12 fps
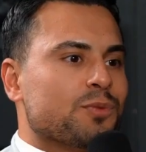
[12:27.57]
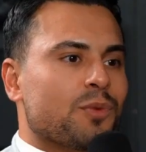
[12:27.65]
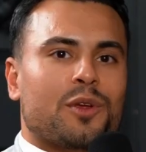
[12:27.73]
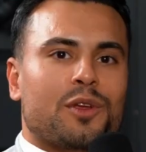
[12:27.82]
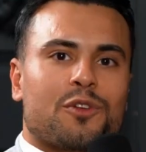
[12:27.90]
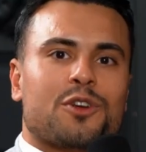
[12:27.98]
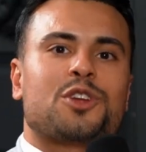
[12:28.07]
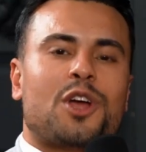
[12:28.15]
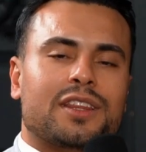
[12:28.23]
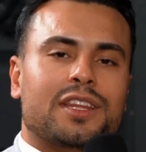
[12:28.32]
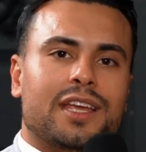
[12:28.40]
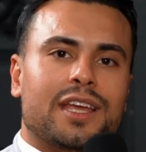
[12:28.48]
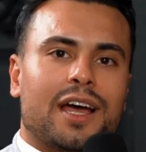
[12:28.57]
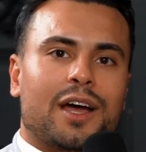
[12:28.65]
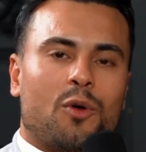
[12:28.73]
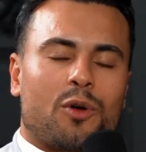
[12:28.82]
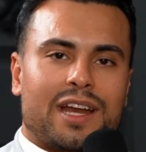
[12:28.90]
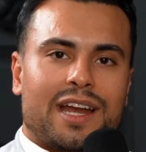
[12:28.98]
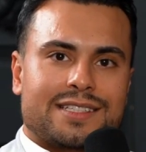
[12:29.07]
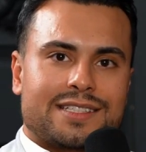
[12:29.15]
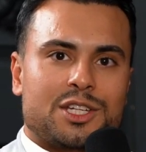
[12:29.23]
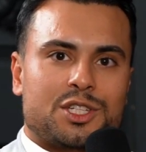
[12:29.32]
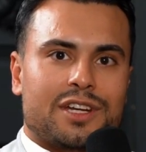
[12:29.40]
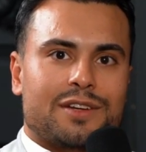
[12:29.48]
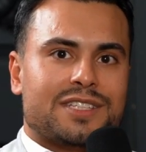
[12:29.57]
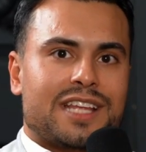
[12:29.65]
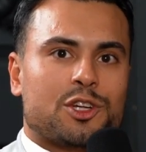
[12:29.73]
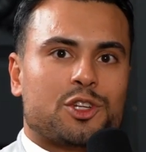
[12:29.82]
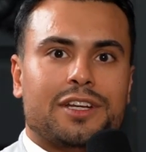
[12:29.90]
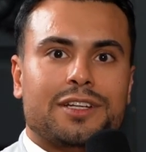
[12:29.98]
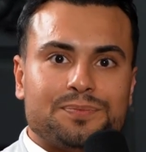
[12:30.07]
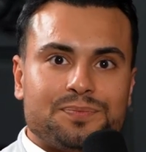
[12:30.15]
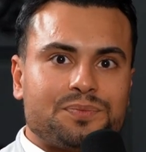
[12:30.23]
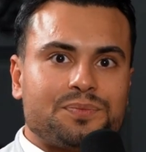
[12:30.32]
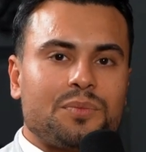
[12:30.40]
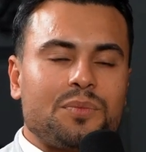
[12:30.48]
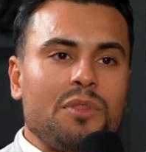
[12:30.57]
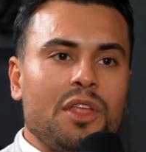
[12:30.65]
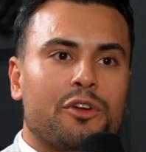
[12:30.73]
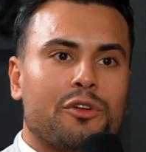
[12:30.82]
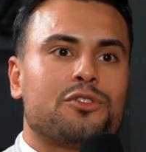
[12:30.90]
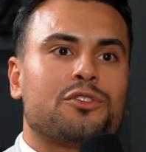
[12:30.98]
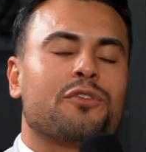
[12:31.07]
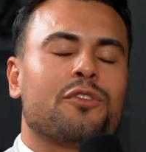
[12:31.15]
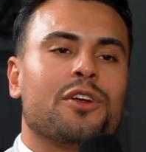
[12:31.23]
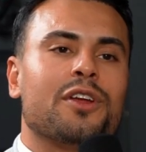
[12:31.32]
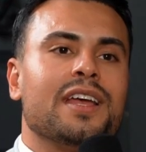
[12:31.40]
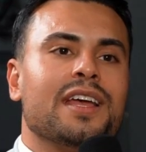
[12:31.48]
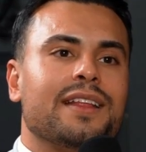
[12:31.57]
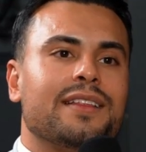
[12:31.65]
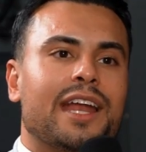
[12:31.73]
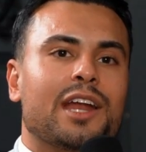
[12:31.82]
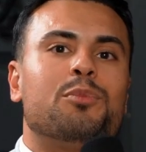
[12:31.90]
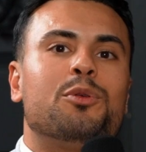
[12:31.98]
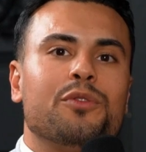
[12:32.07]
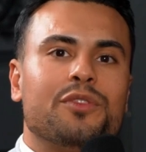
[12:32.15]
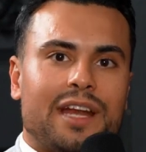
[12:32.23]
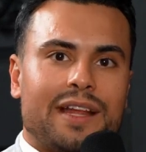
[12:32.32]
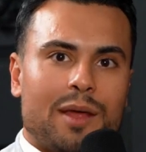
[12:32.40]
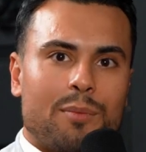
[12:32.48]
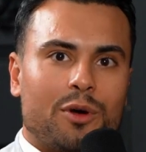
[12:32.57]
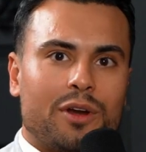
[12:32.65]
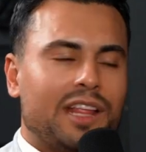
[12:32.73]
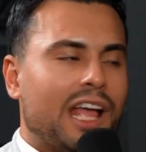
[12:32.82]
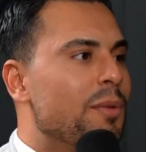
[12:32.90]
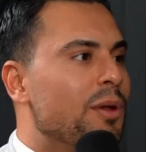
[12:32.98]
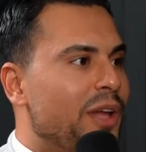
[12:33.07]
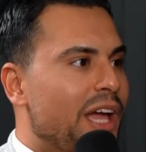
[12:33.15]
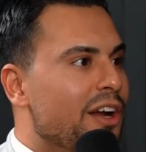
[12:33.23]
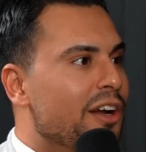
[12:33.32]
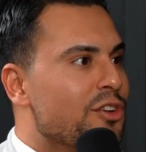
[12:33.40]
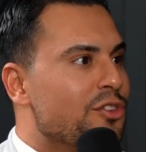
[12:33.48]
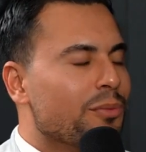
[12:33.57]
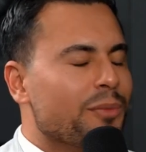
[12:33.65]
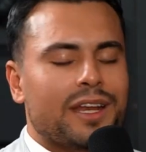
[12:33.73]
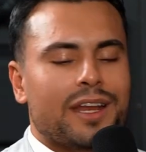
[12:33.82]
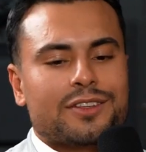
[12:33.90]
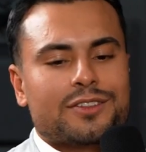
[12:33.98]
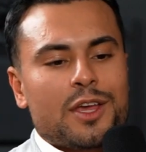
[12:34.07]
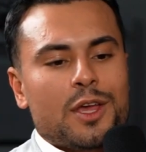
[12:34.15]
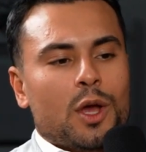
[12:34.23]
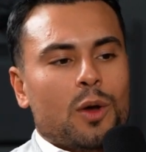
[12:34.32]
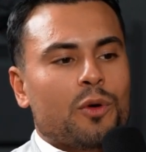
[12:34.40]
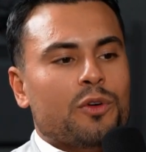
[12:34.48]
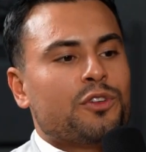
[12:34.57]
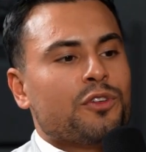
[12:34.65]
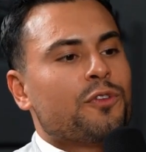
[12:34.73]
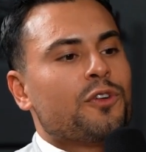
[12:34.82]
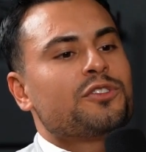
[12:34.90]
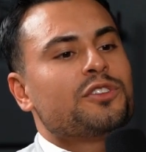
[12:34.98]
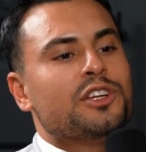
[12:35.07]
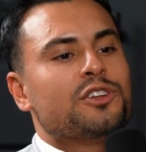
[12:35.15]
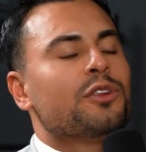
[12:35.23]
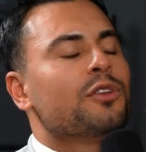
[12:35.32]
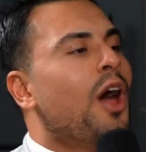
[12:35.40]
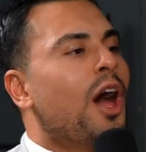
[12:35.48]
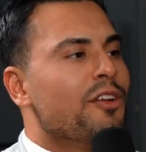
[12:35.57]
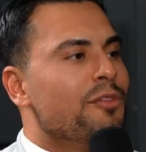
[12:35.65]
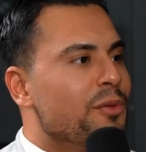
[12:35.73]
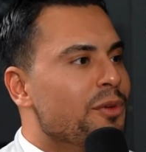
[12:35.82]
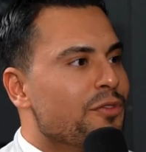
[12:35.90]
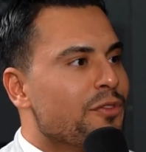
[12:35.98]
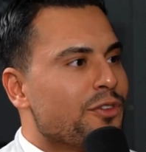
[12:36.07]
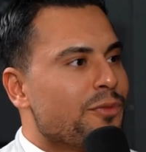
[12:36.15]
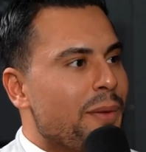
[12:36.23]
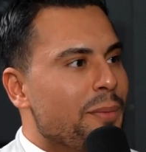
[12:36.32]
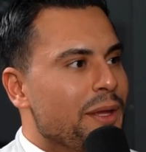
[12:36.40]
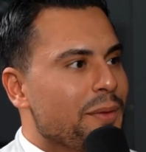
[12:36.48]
when we first got the organization, it was actually Christopher that approved it at that point in time, and we had our initial meetings. What was your first initial thought of me when you first met me?